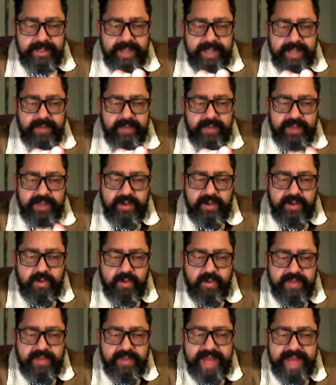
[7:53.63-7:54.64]
and we
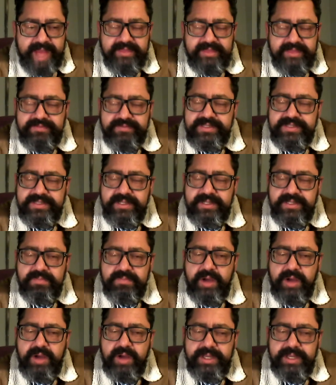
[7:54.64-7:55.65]
call that the physical
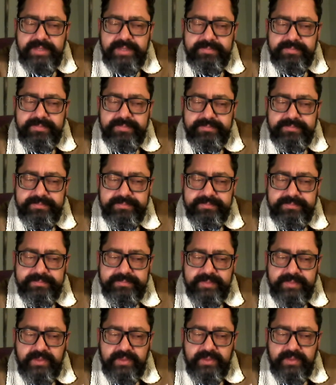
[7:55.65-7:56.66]
body,
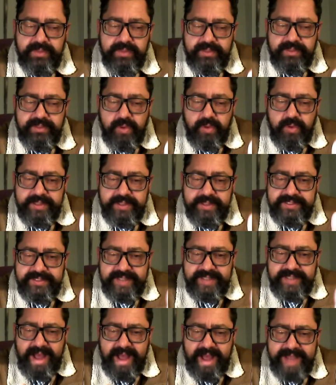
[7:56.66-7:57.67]
with all
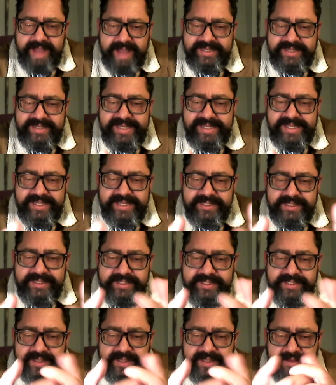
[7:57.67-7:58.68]
its
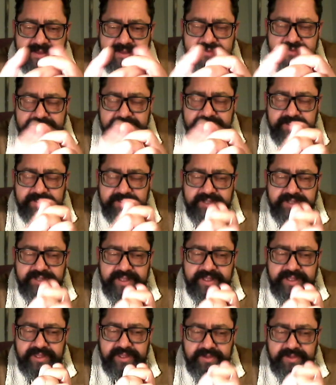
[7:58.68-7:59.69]
ideas
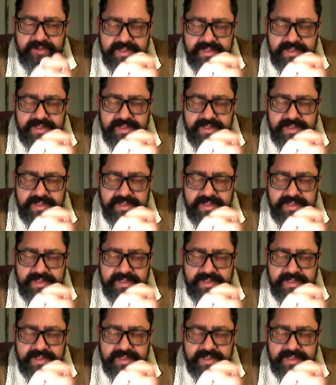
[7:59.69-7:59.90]
filtering through